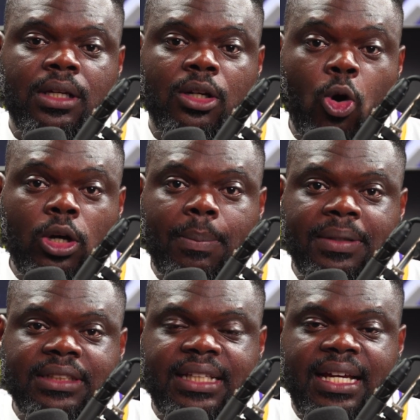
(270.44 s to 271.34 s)
Going up
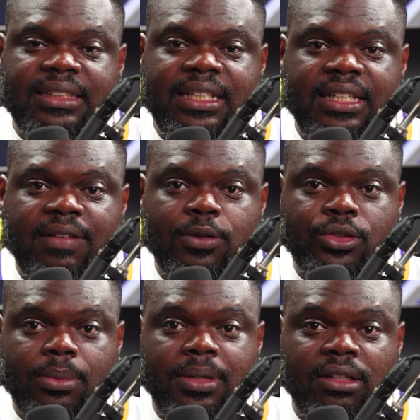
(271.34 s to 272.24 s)
in the stands can give you
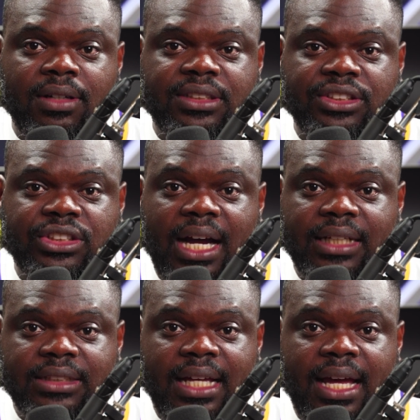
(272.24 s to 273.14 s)
some interesting
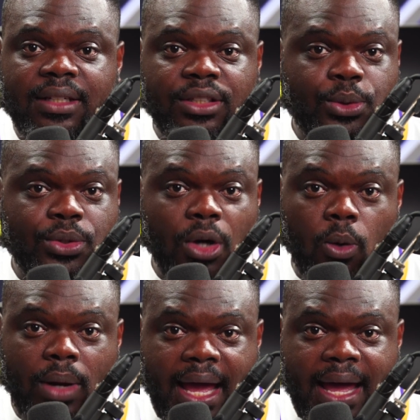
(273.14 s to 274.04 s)
shots that you
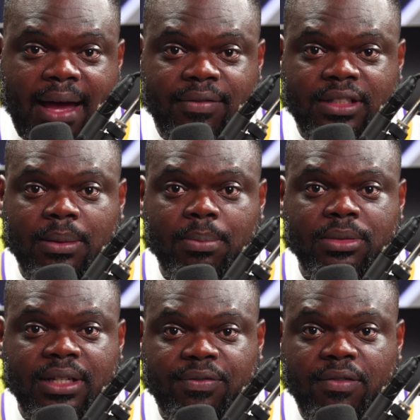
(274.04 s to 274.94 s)
don't have and some
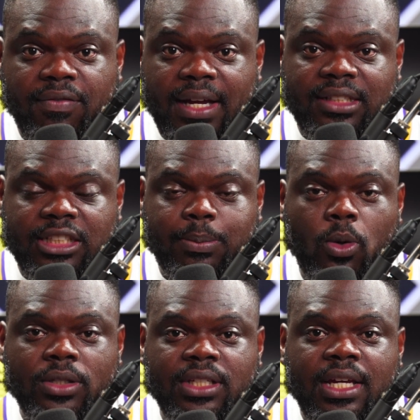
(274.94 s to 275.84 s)
different vantage
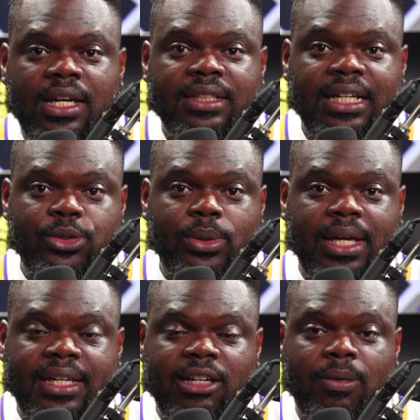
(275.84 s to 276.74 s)
points that you
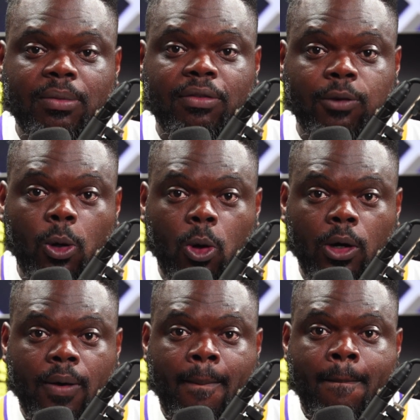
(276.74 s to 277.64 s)
can't get from the
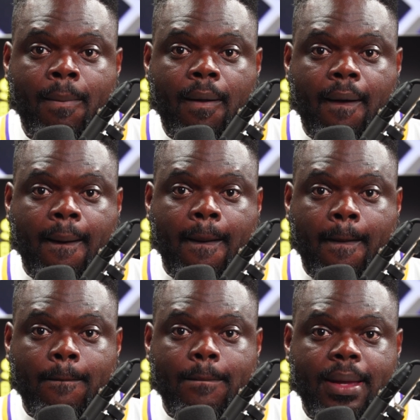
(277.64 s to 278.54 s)
floor.
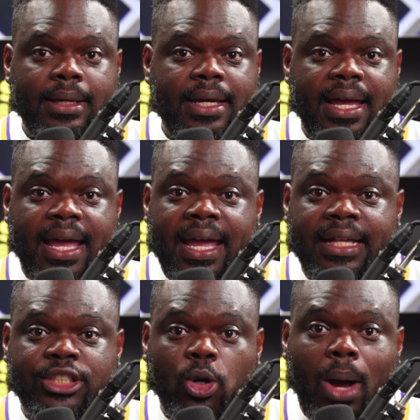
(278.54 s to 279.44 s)

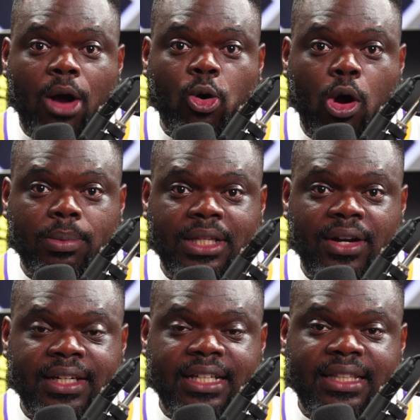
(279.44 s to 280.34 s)
And so I'll go up there
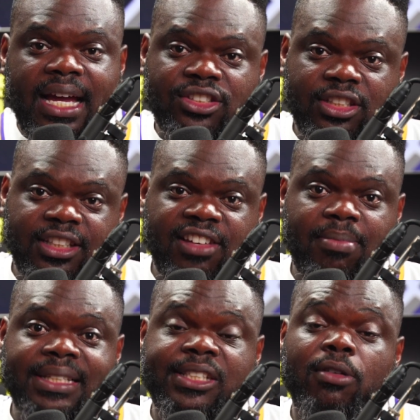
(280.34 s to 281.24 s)
and get that just to give
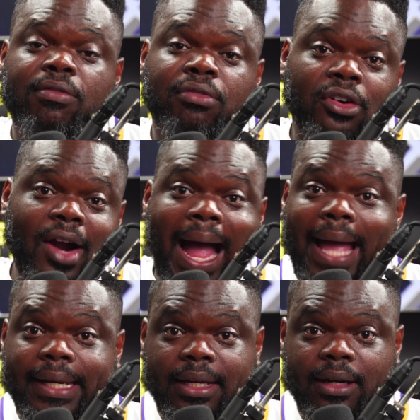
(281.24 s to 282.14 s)
myself
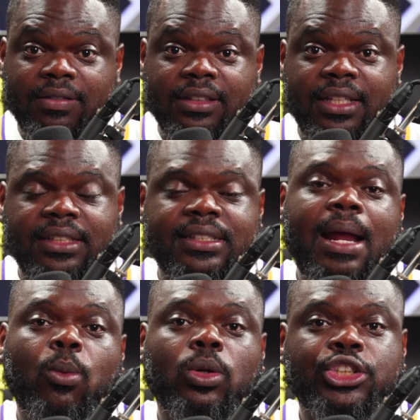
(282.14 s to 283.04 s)
variety of the things that
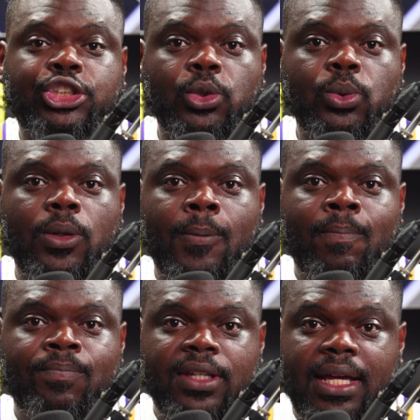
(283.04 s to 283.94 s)
I want to shoot.
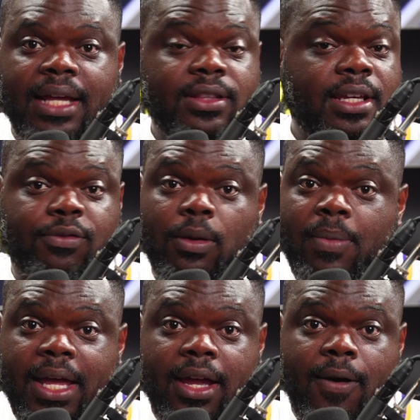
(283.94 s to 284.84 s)
And then from
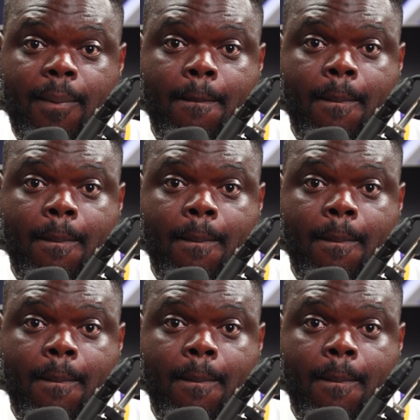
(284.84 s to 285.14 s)
there,